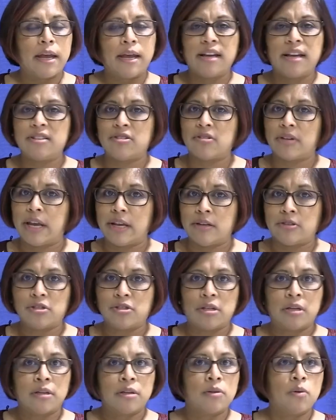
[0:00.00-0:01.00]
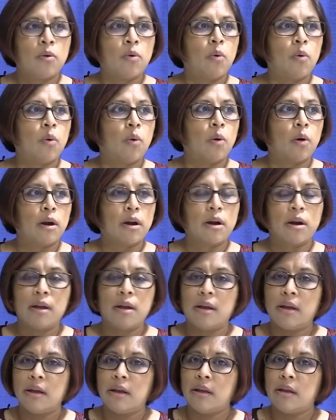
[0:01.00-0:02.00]
education or
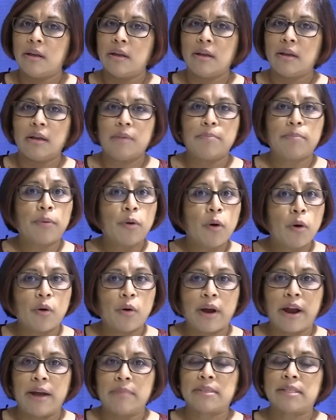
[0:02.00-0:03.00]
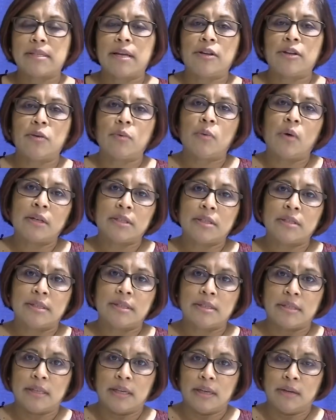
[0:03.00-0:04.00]
programs that you want to
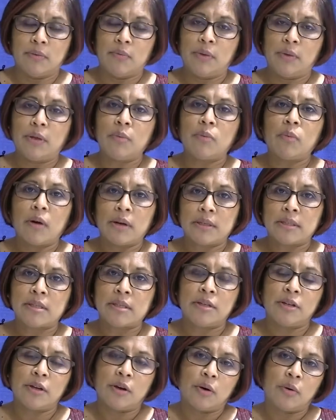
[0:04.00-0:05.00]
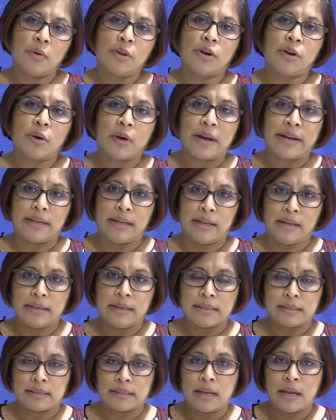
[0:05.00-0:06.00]
see, we want to know your
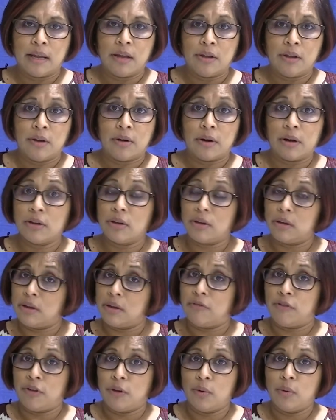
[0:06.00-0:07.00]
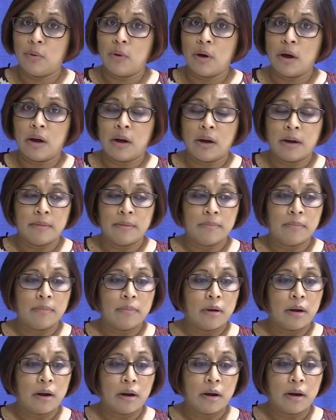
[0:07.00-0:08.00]
ideas. If you
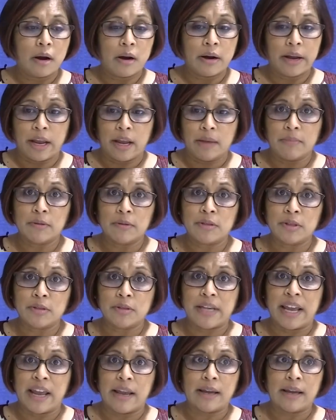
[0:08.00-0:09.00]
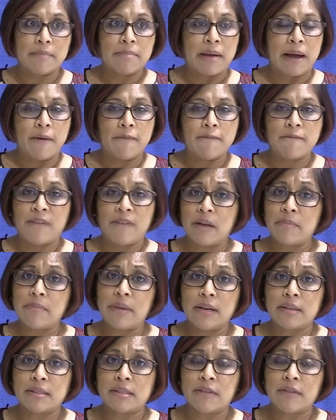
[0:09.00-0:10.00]
are able to take about 5
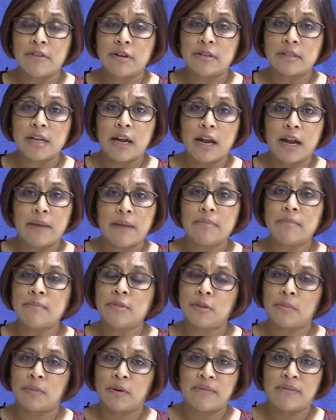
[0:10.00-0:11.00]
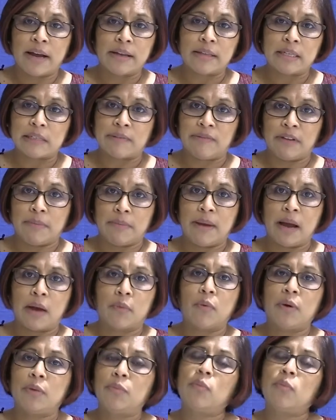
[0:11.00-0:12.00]
minutes of your time to provide this feedback,
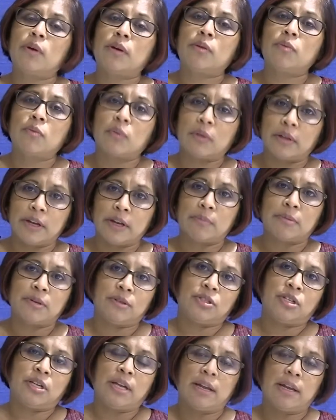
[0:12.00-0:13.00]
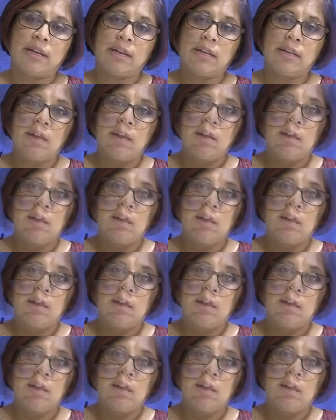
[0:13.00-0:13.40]
we would really appreciate it.